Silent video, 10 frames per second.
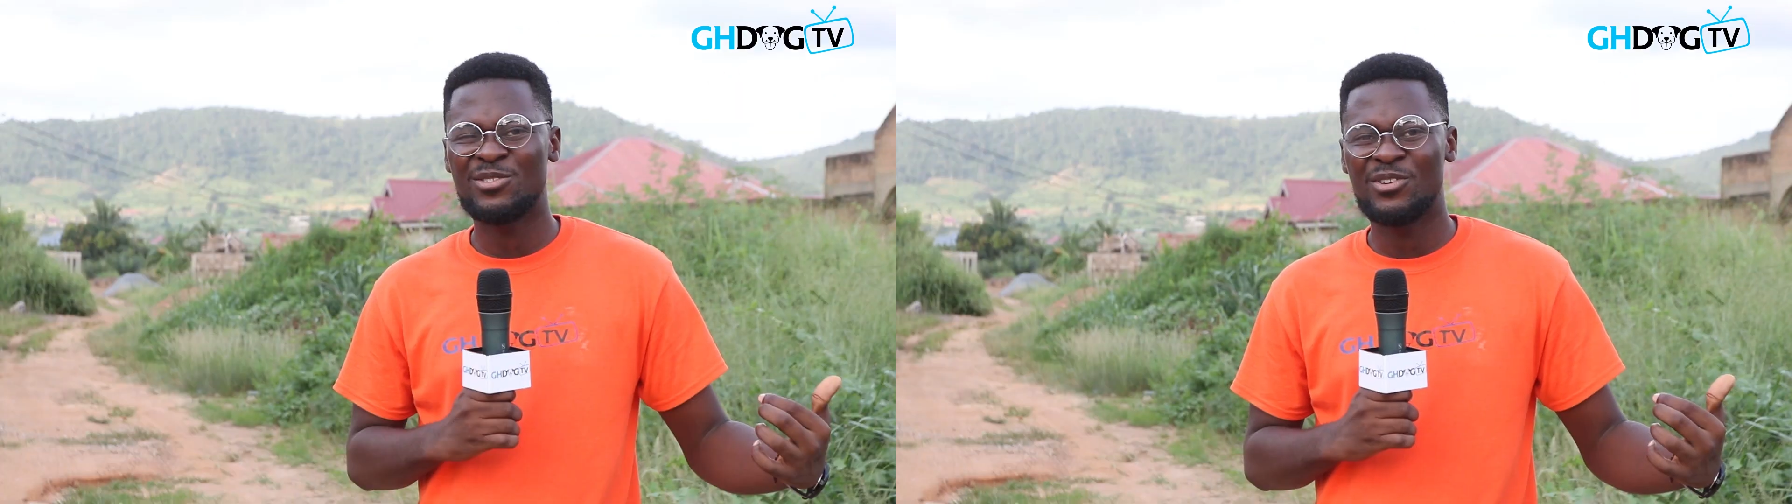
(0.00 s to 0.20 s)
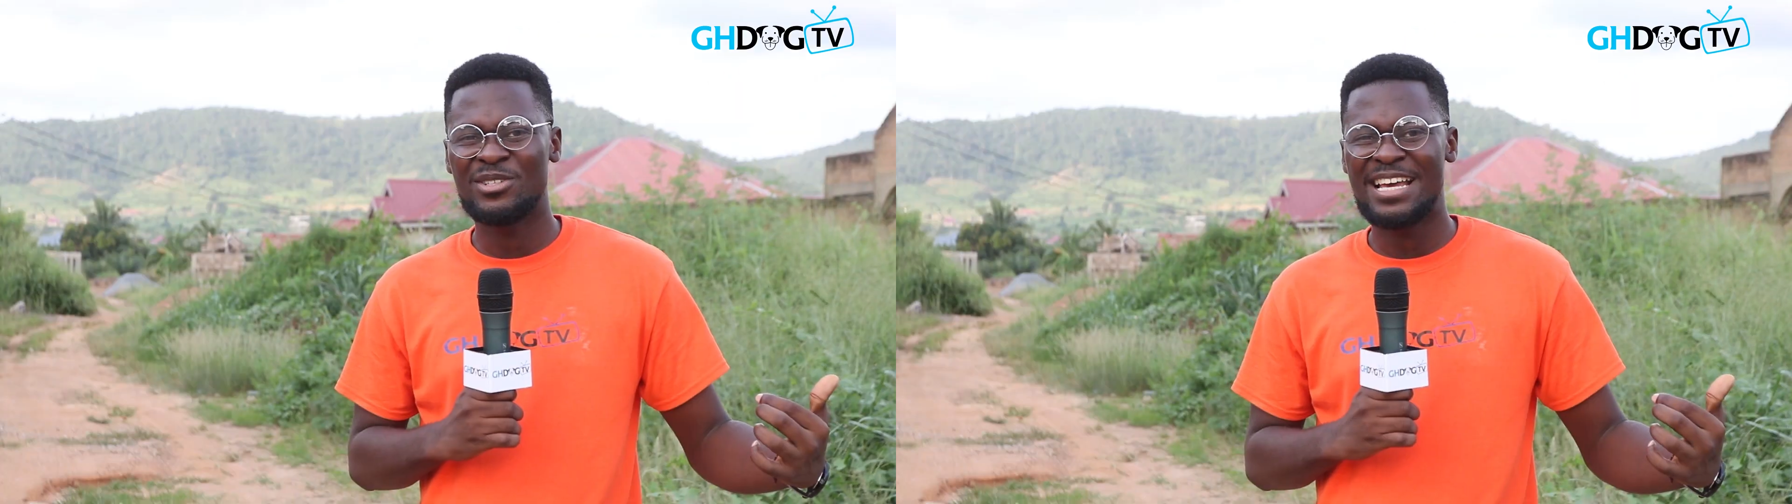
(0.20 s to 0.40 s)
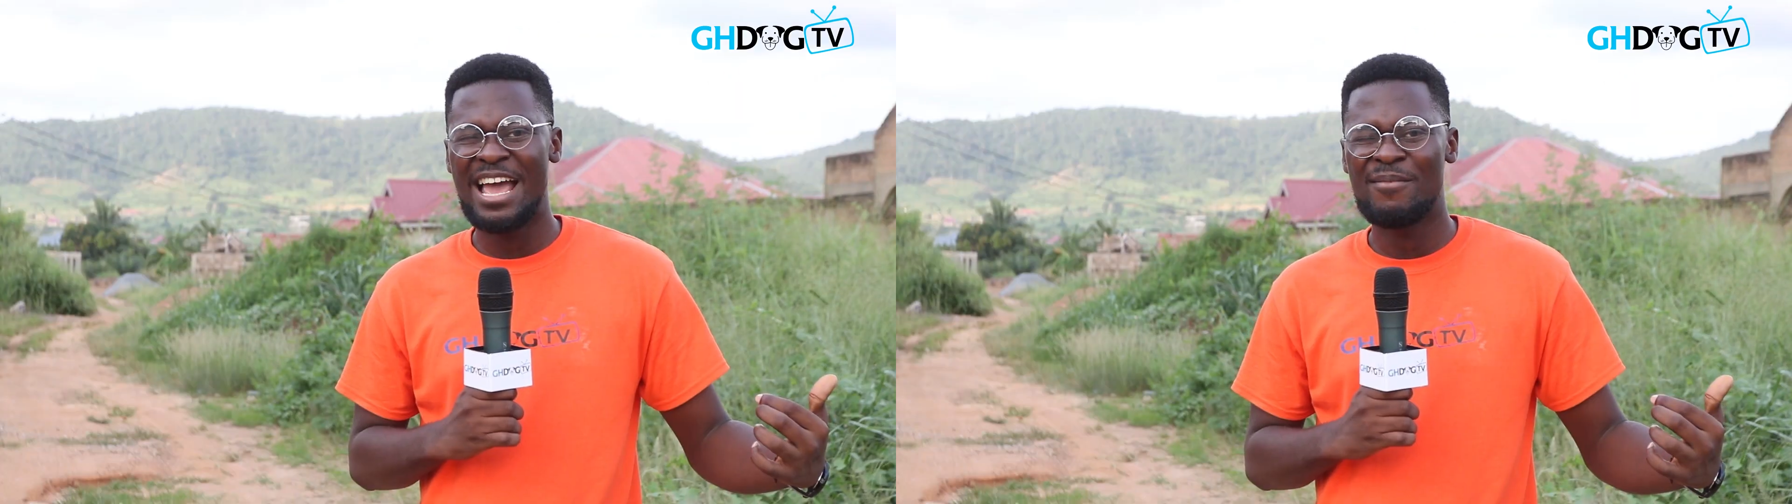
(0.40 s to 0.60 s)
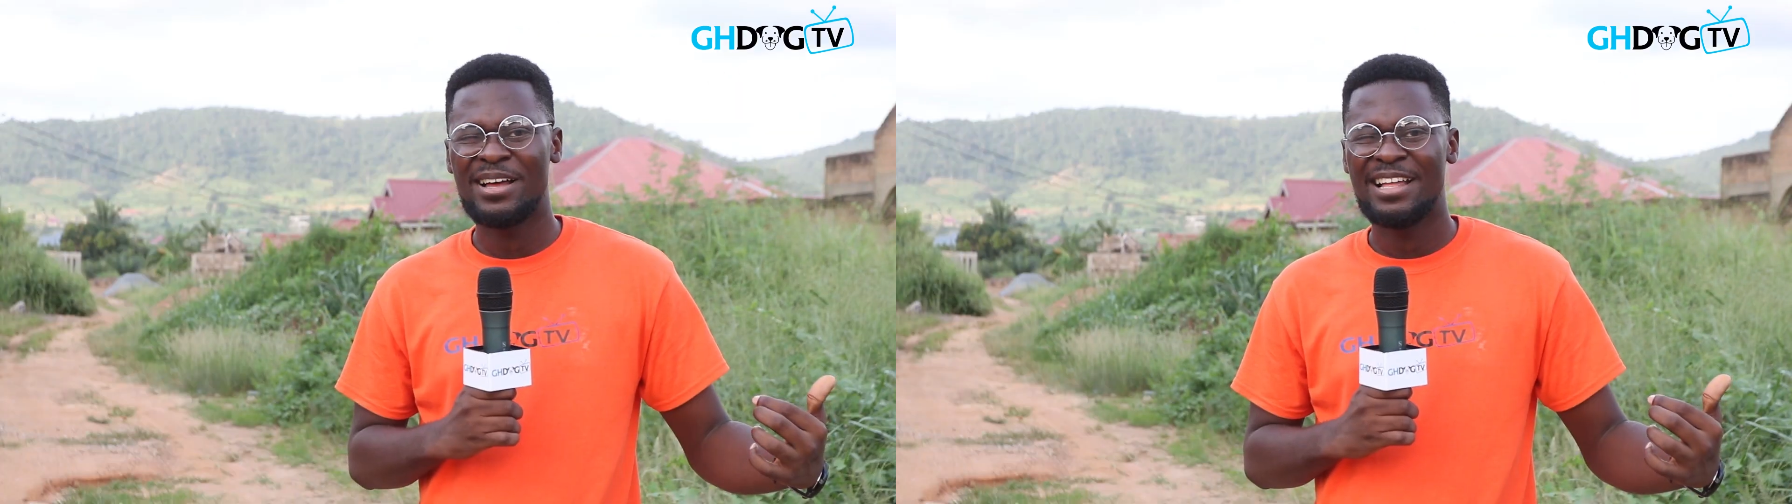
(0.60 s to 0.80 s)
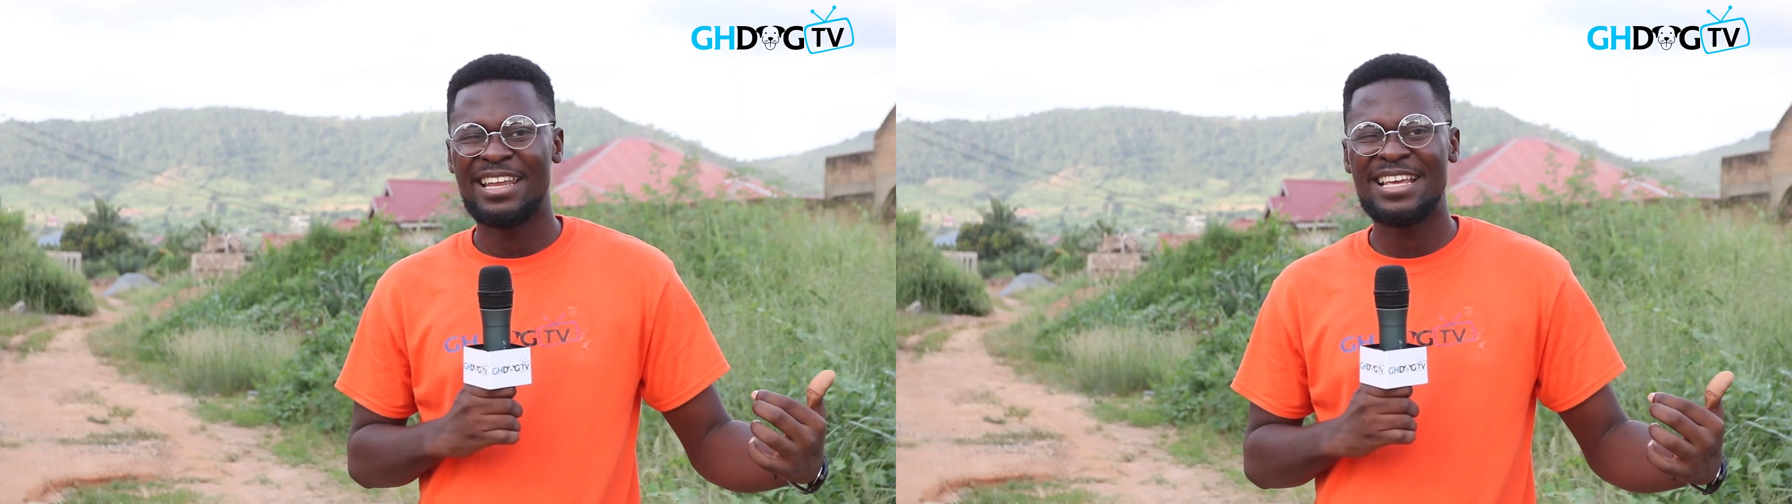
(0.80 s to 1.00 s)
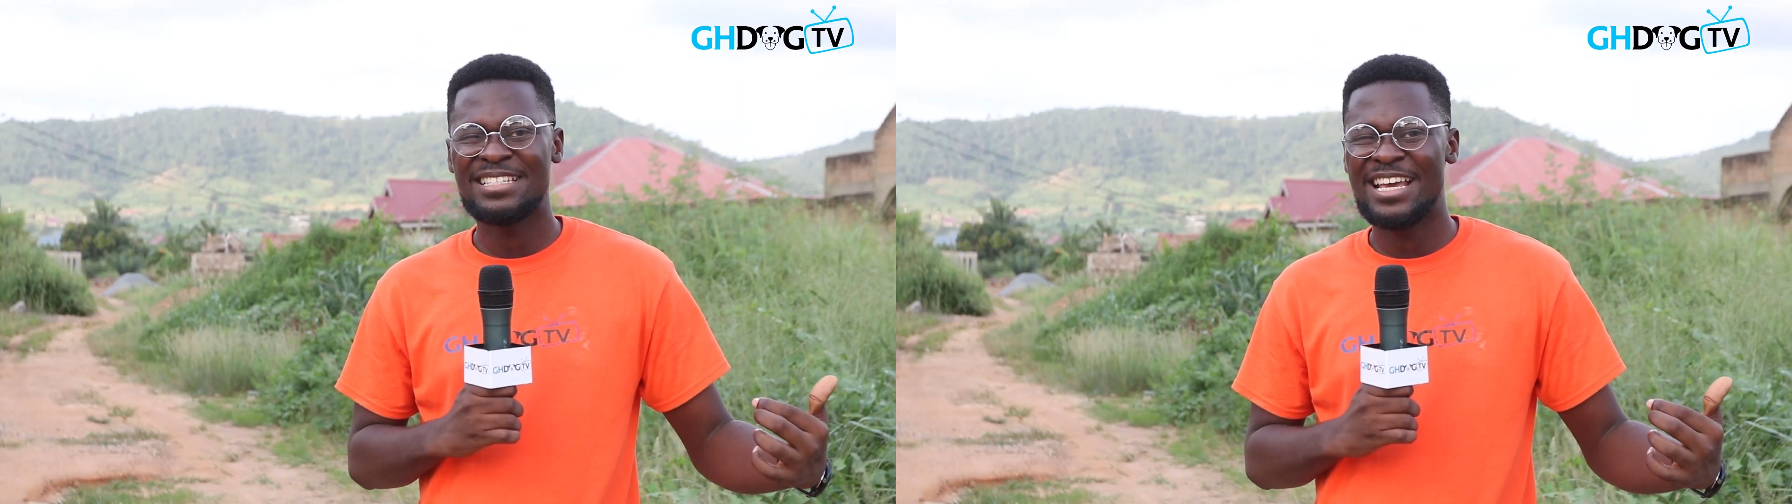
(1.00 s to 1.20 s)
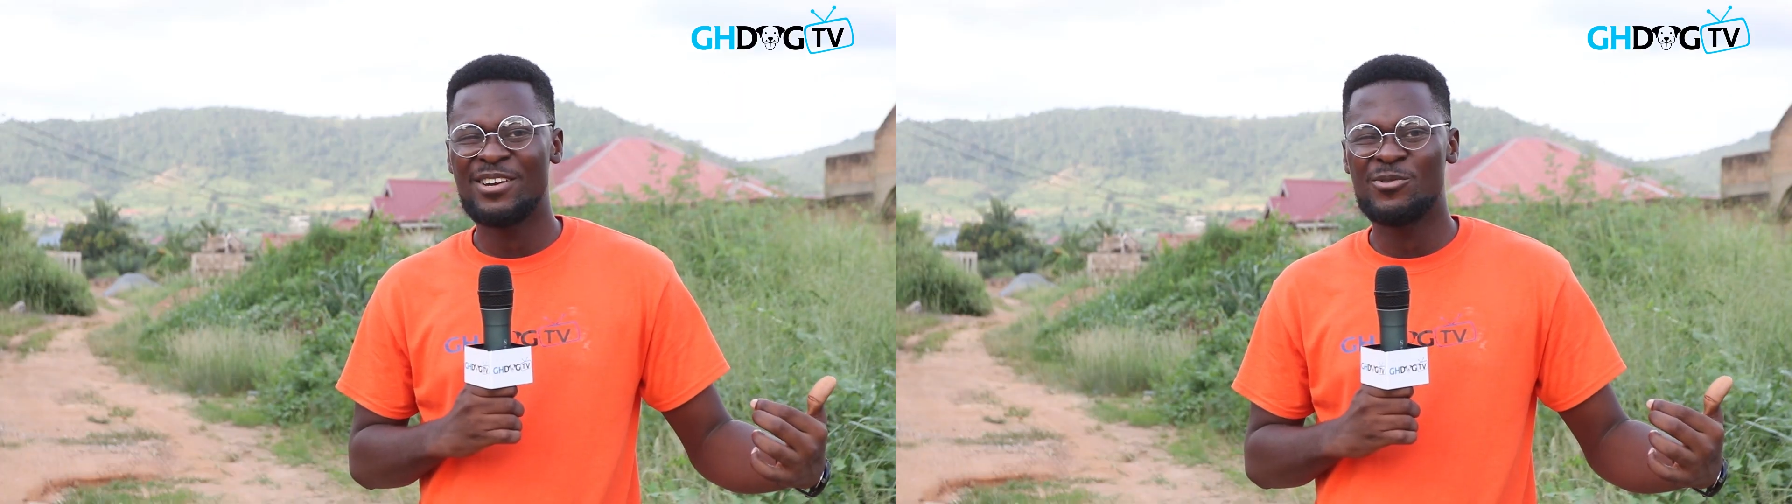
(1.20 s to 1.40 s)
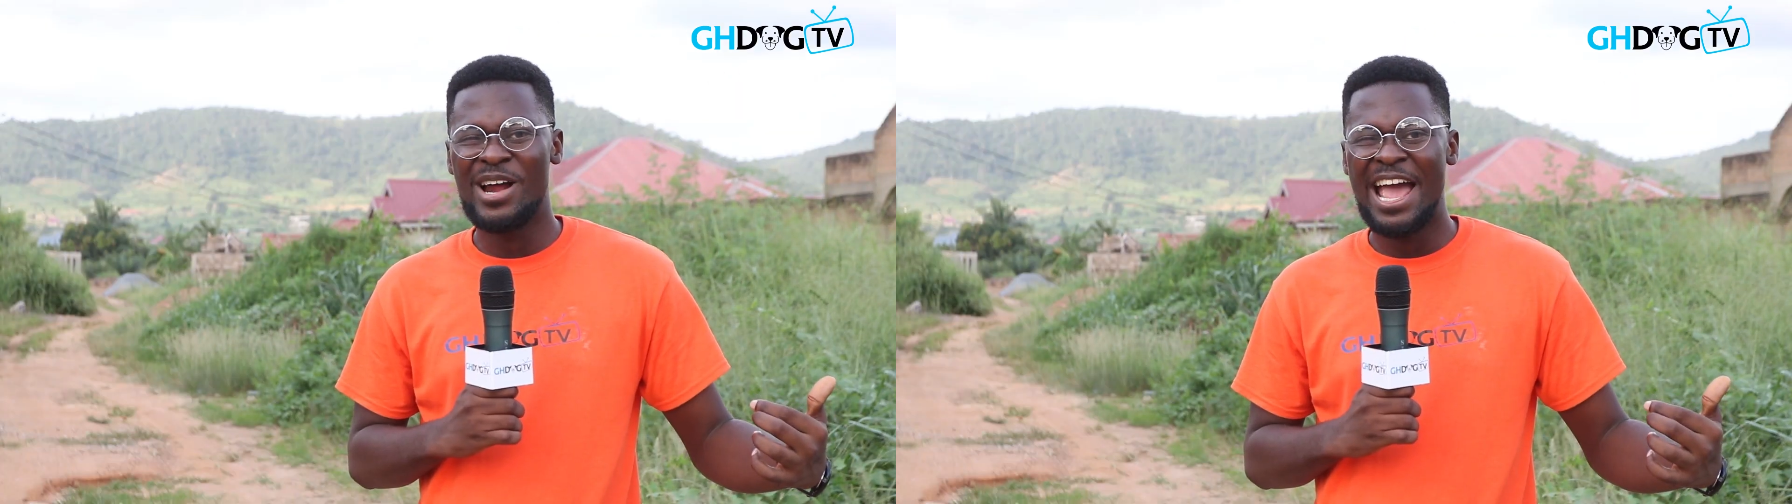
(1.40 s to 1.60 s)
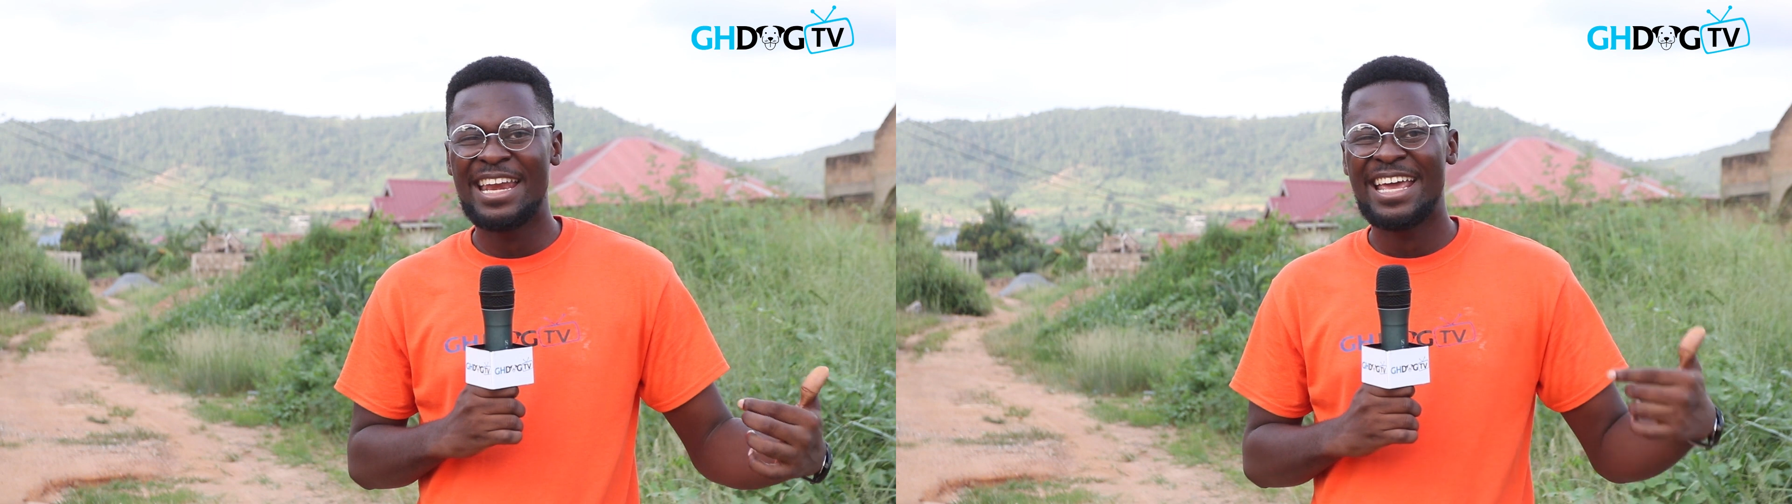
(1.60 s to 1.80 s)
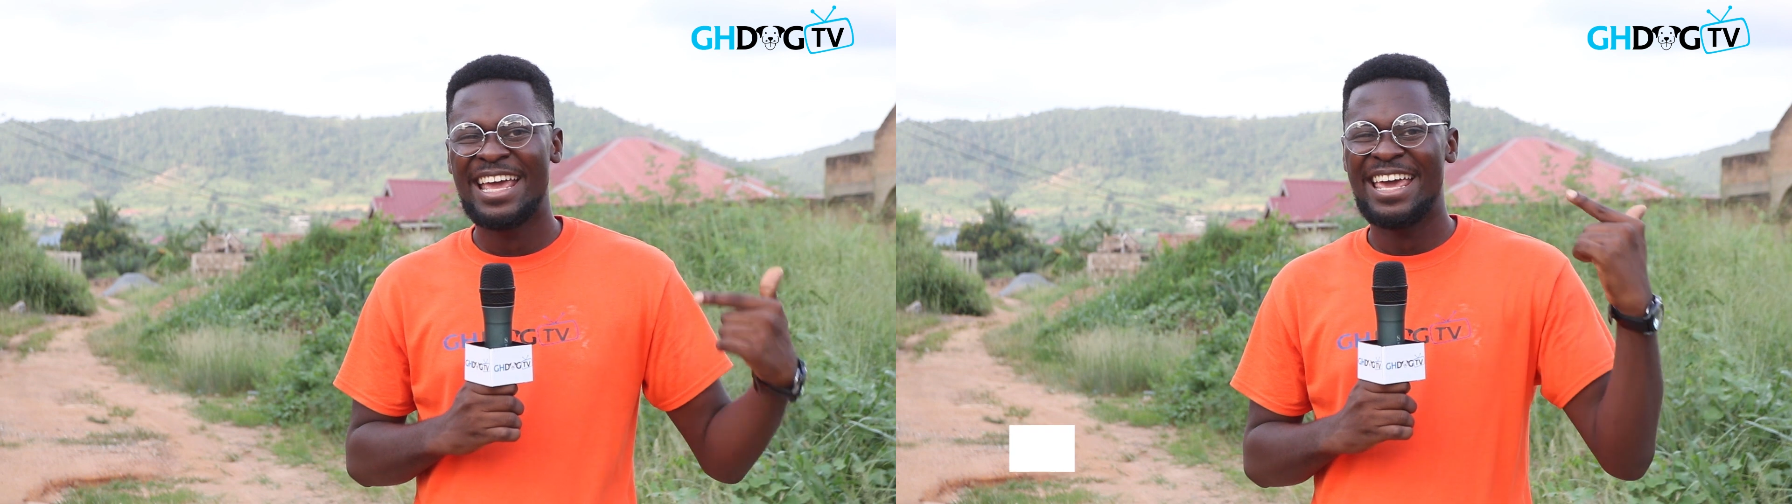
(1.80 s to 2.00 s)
of your time, let's get right